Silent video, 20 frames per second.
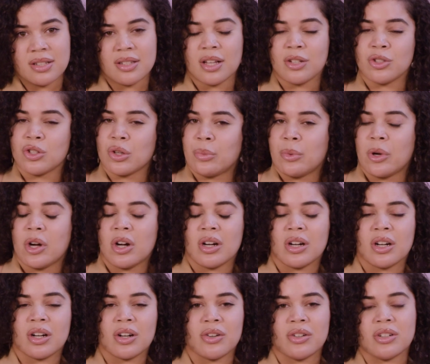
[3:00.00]
Central
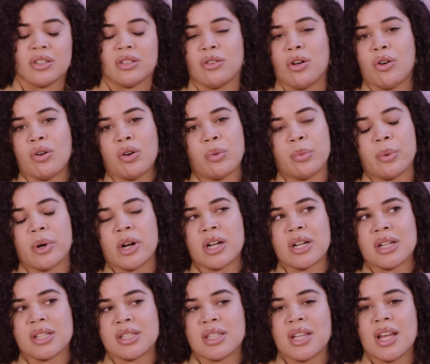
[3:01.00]
Park or in local
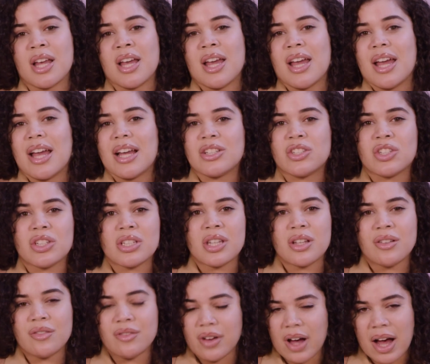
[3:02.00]
parks. It's just a
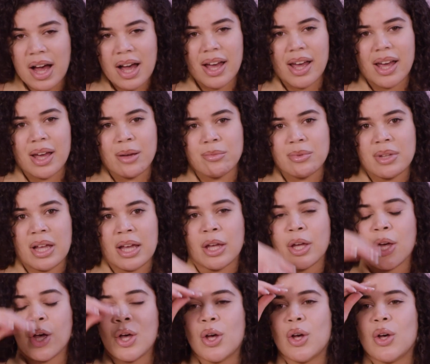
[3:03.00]
vibe. Like,
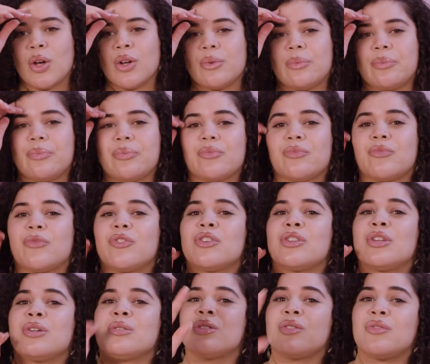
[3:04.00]
for
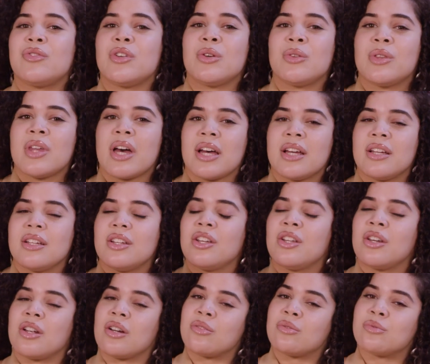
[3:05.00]
those of you that,
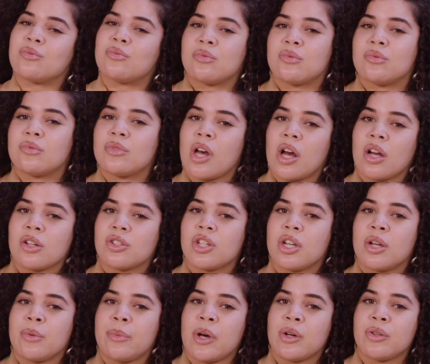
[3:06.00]
talk
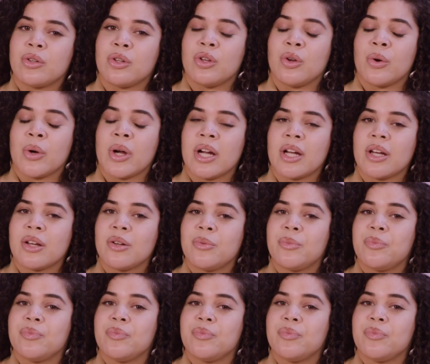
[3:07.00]
shit about New York,